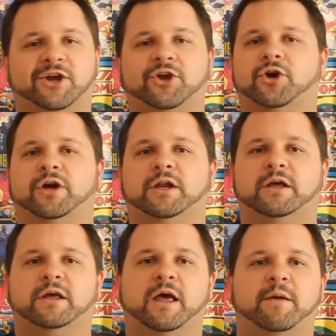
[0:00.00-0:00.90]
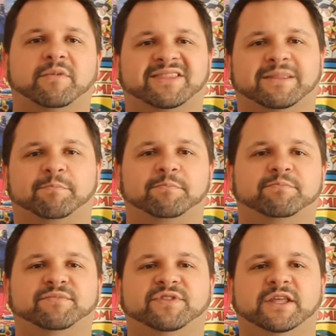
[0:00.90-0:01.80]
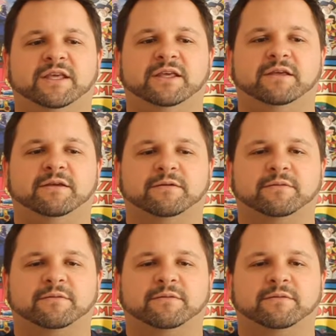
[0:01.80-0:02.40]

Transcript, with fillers: to good, but the the